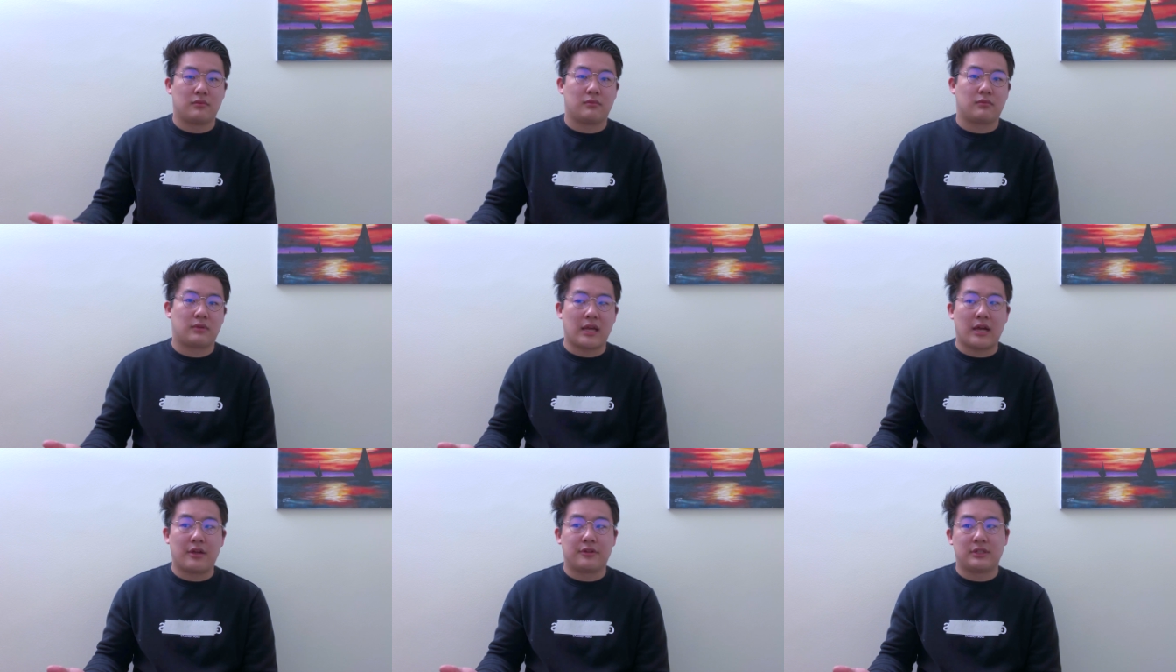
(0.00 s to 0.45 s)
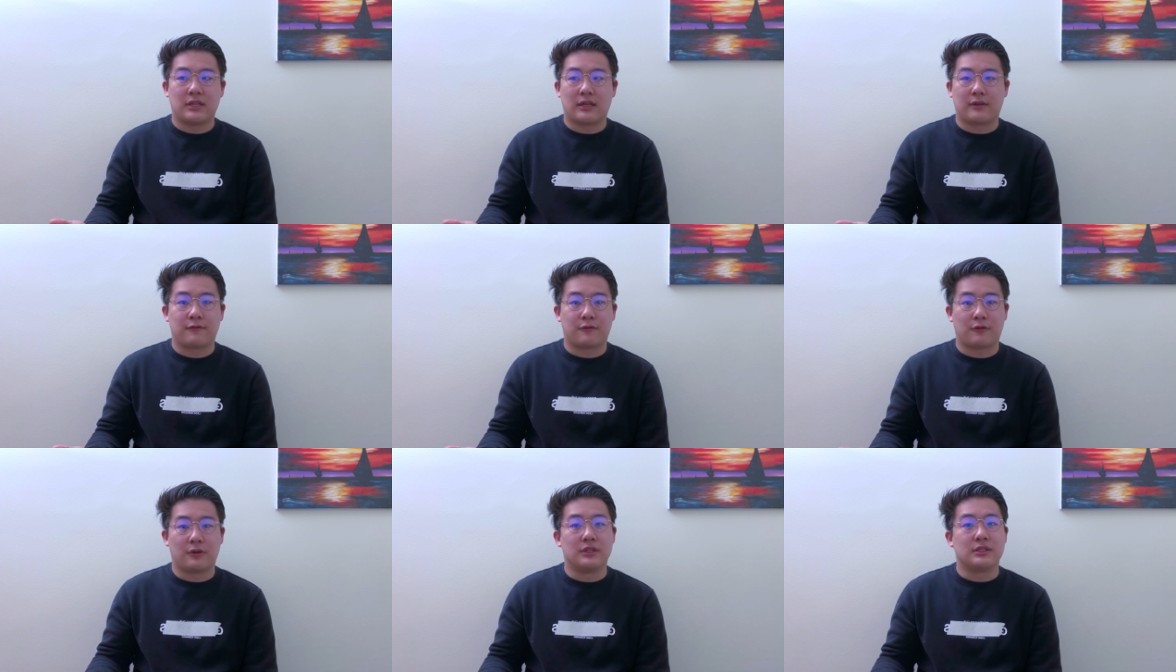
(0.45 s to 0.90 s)
Caltech,
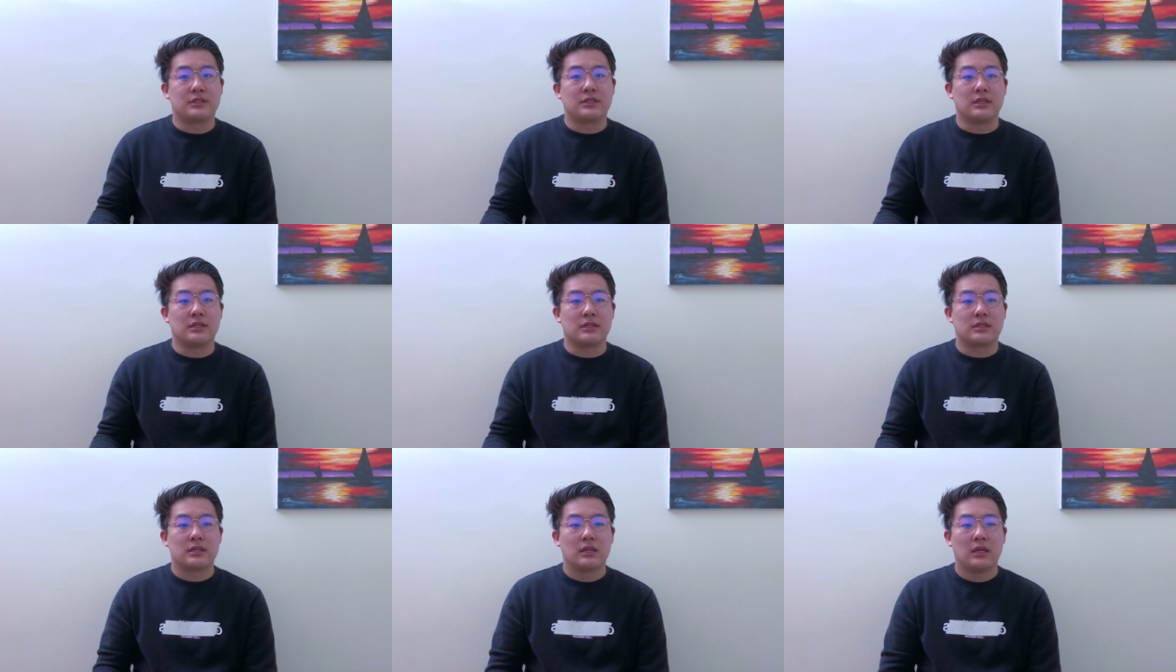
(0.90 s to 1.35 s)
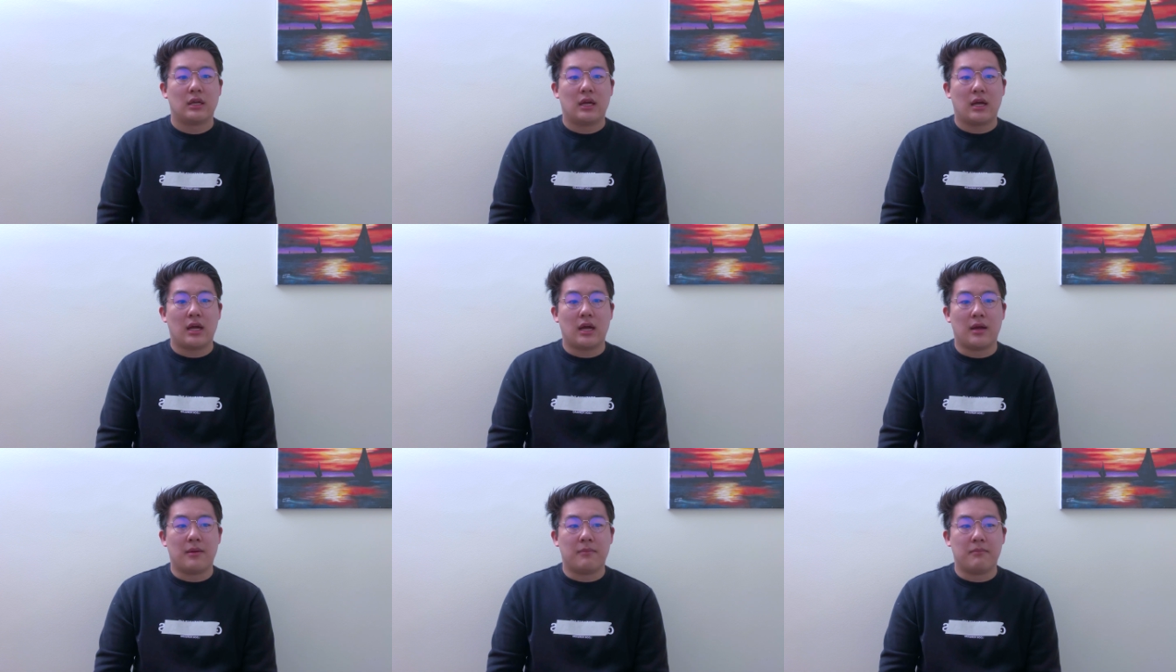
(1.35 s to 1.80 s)
for instance,
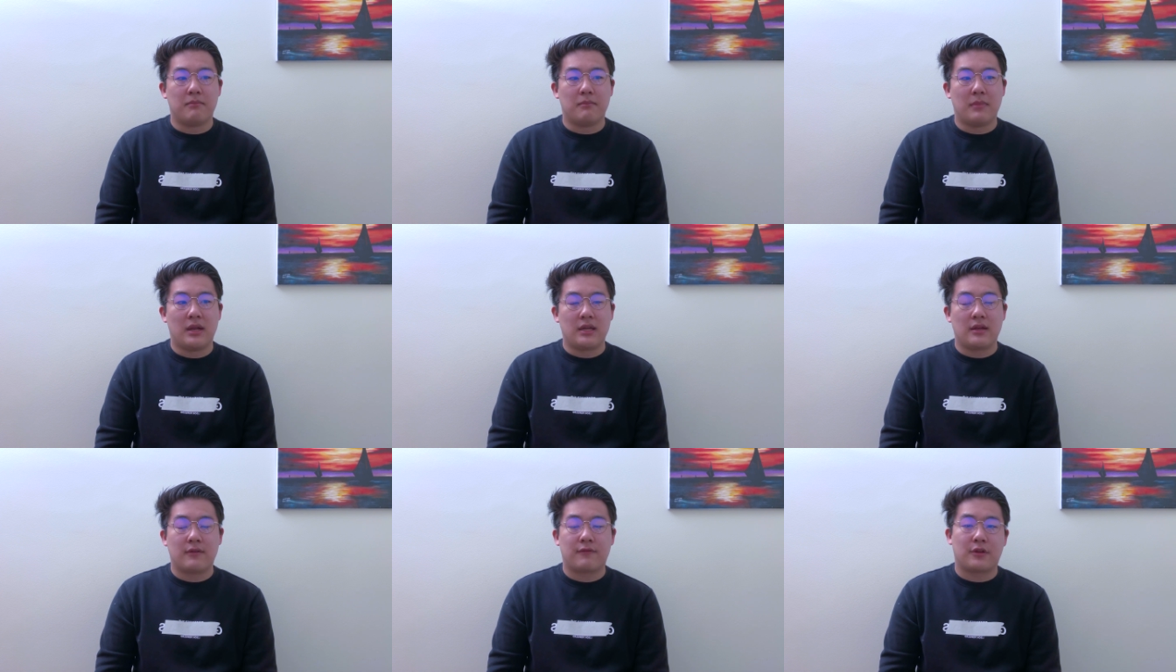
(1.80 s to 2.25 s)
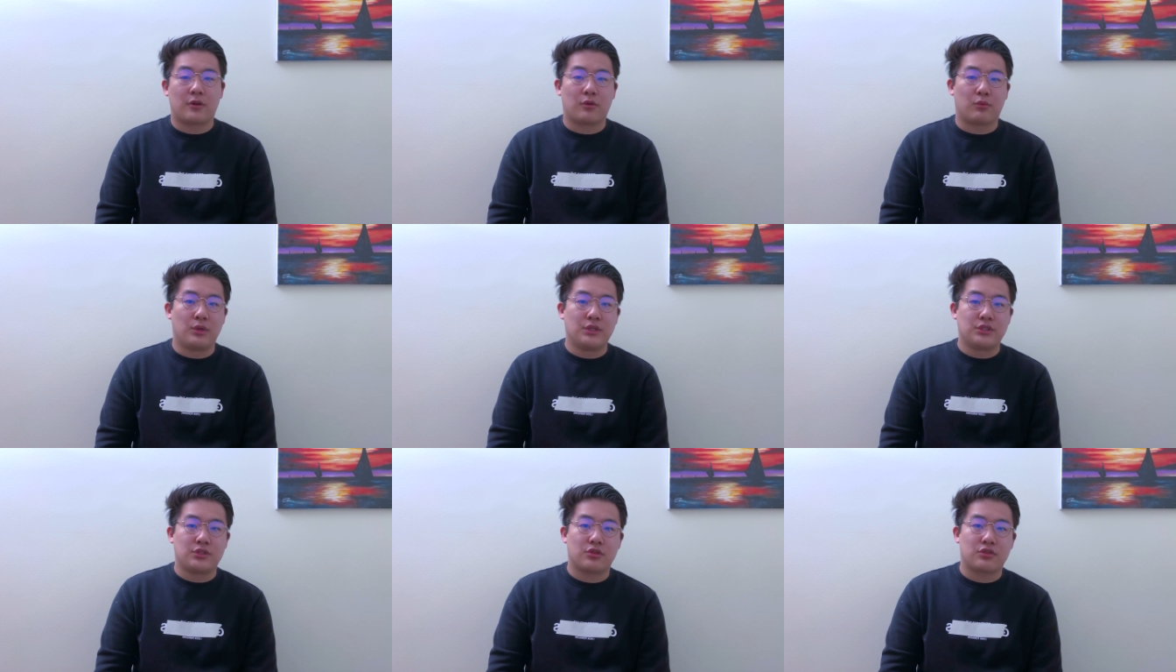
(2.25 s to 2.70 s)
um, many of their
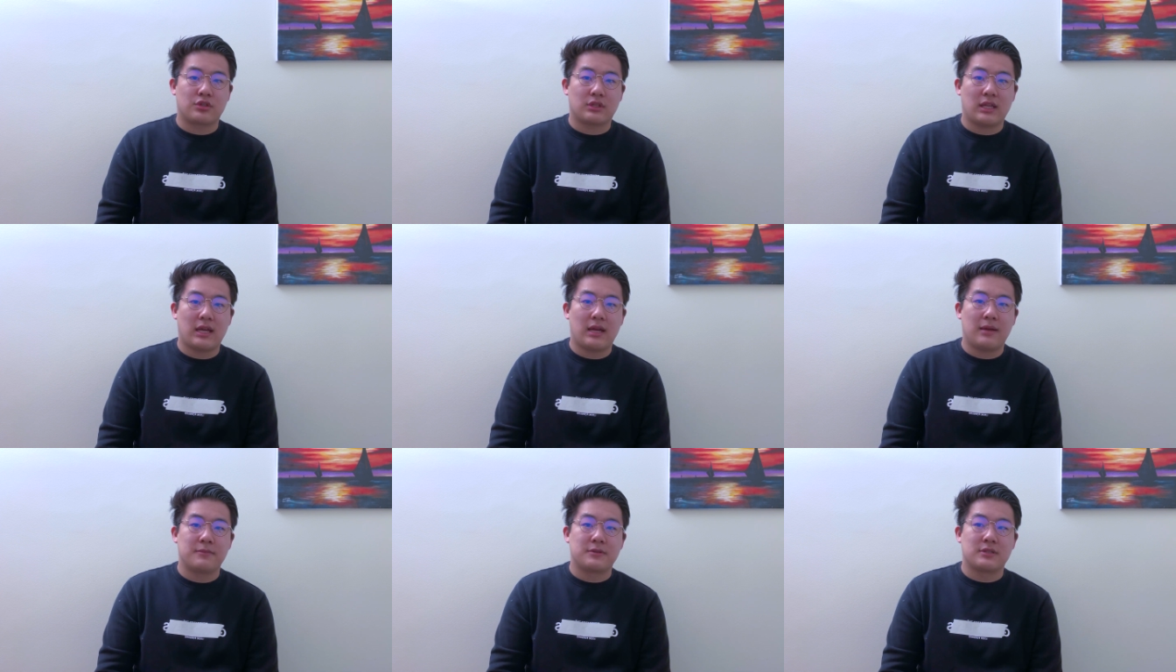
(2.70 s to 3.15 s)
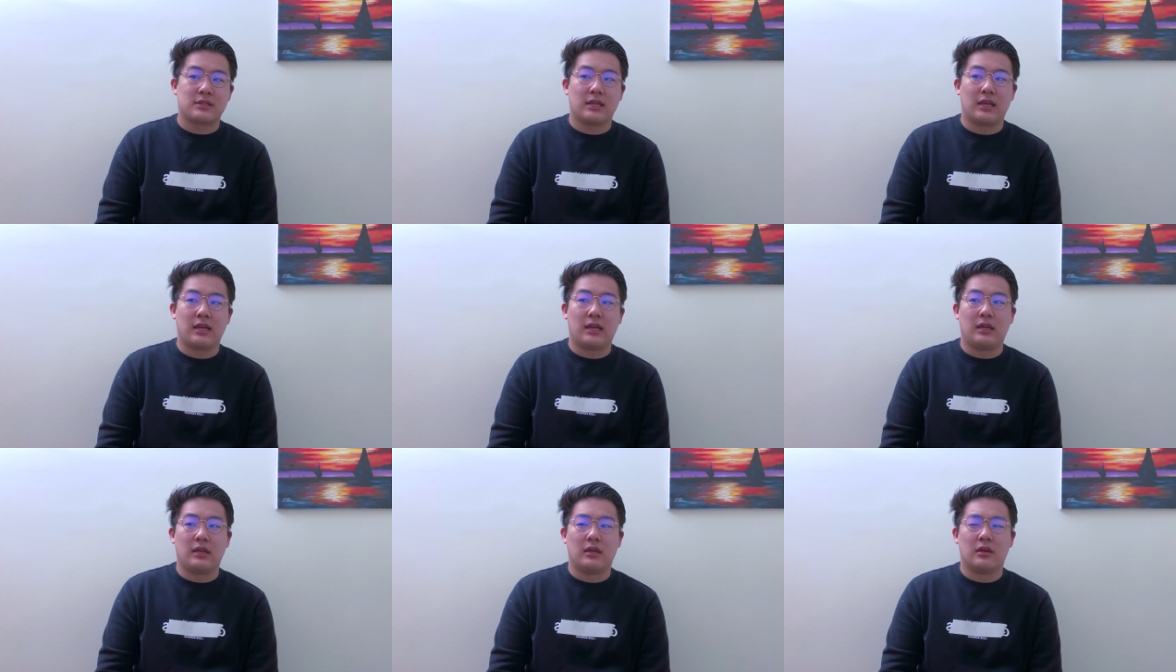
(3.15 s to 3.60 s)
research labs,
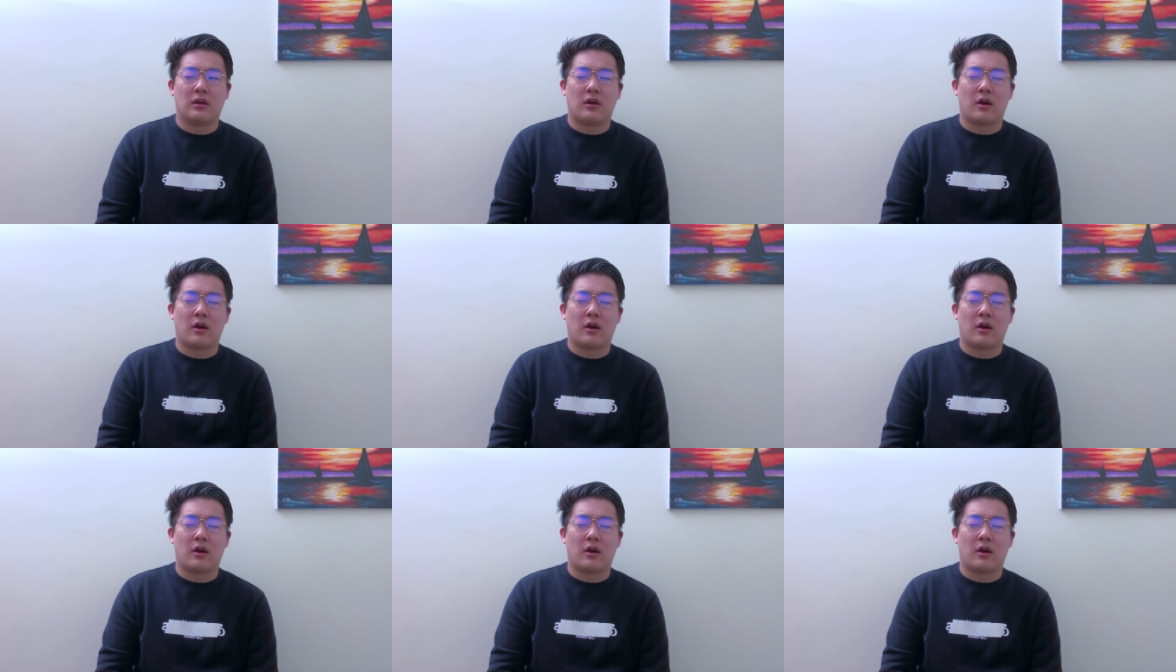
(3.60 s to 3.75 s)
they